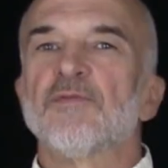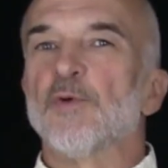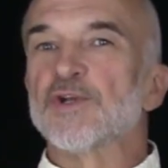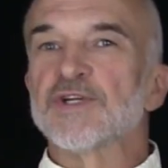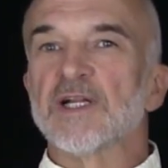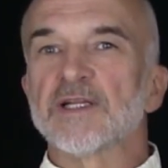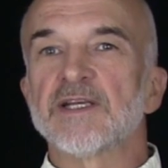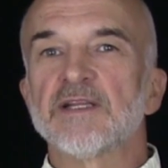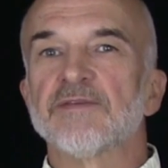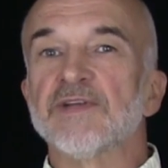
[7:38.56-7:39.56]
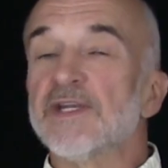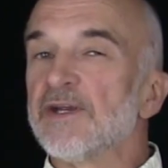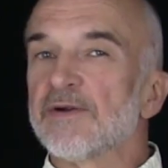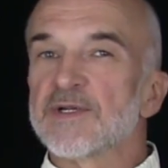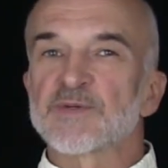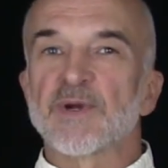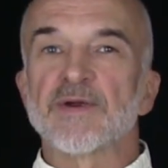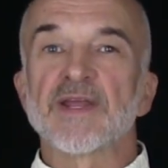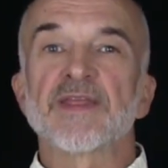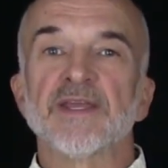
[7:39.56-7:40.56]
Fortunately, the veneer is
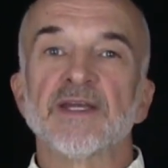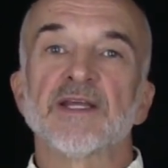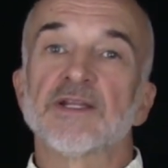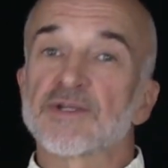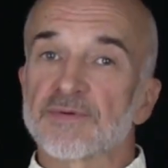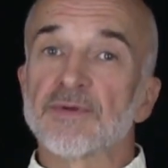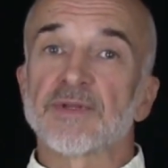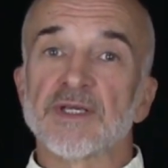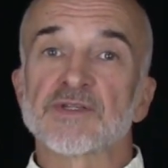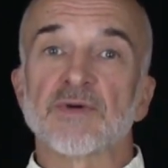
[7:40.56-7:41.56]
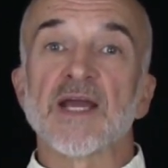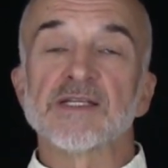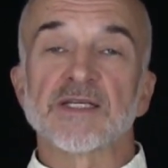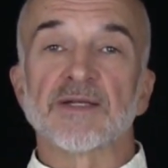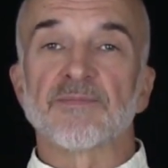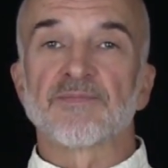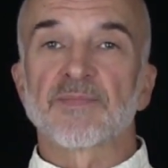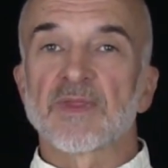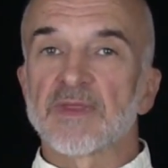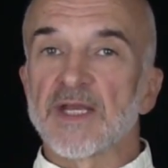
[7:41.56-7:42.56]
wearing thin and the truth is rising.
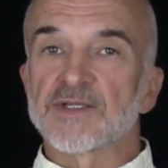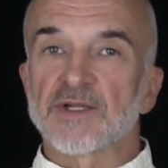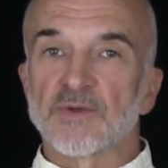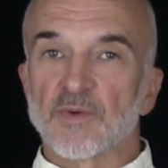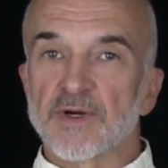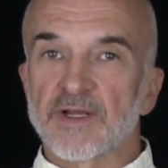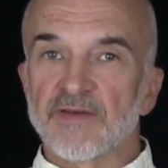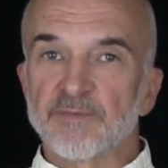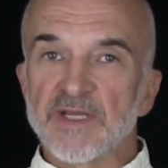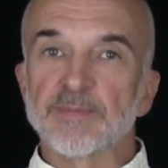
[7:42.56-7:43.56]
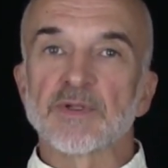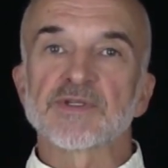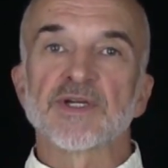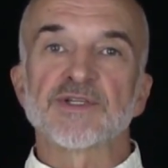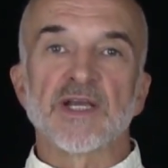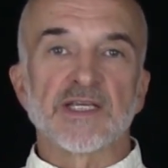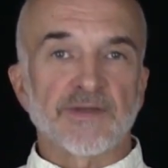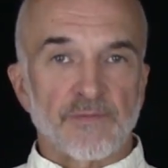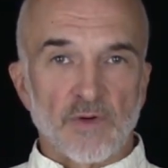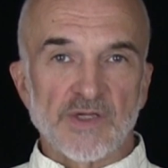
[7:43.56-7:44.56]
Thanks to the work of people such
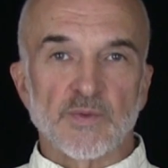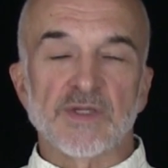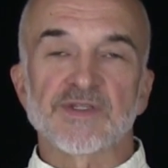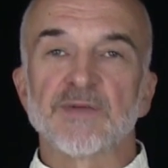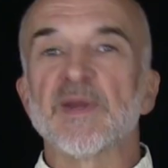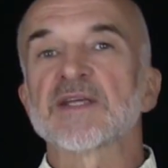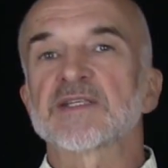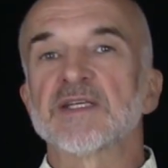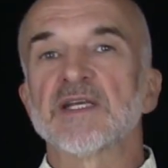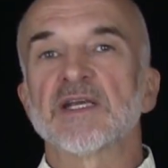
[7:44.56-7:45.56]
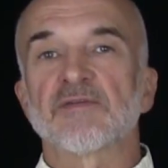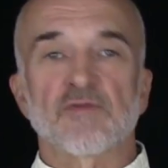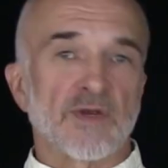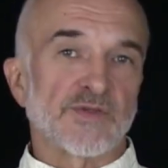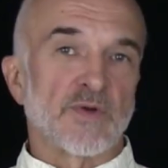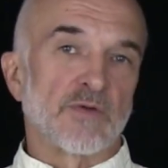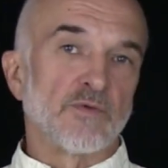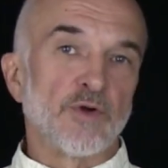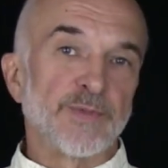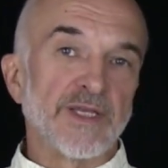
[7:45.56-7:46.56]
as François Sebesi and François
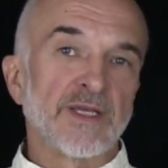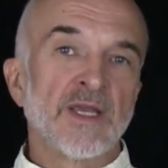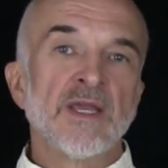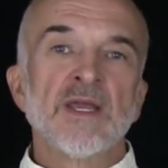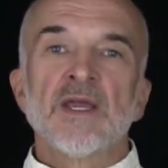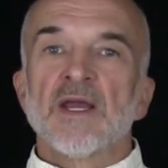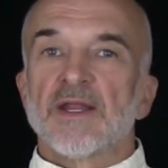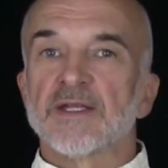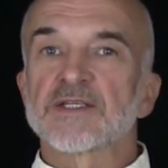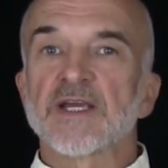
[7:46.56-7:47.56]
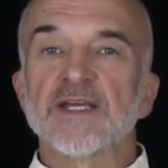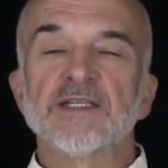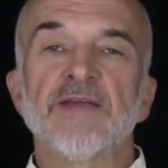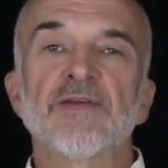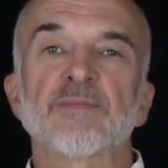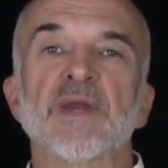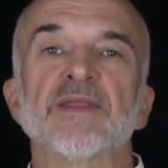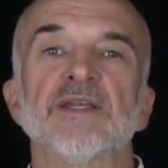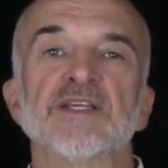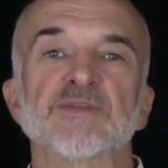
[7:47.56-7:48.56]
Roby, the scientific
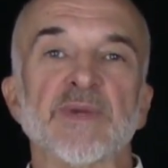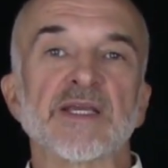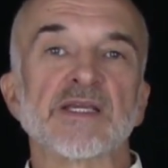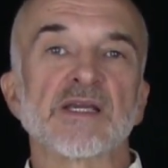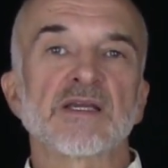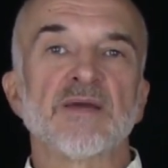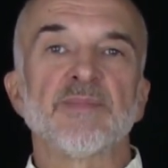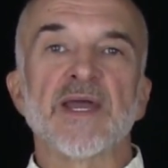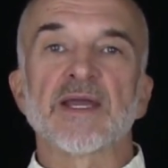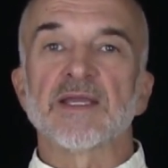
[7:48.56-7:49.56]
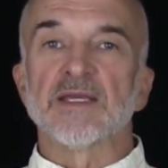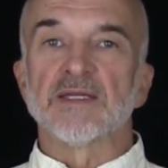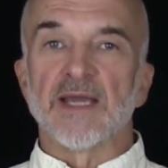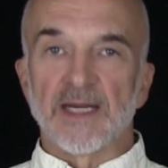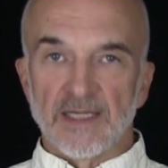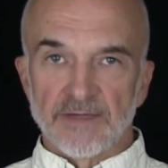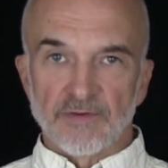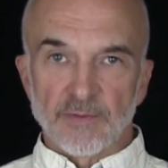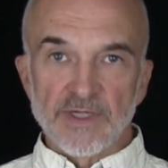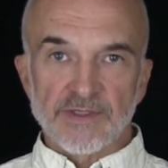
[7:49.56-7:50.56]
method is making a comeback in
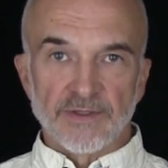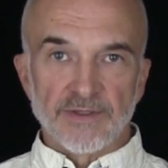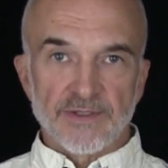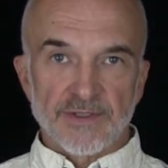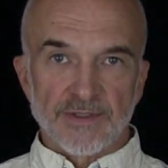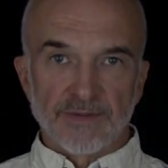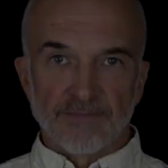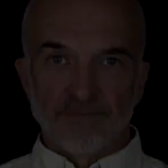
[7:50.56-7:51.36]
9/11 research.